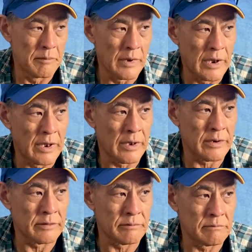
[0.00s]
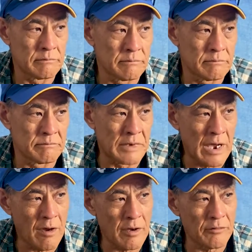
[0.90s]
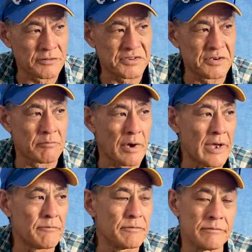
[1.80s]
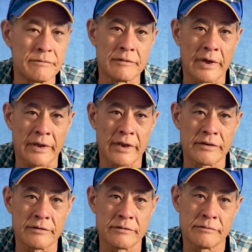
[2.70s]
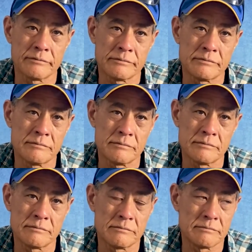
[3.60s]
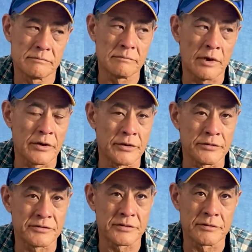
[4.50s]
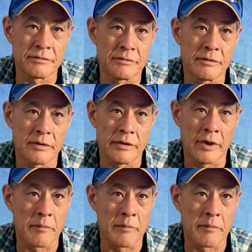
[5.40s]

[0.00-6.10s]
and now I don't see bread like I do. I used to. I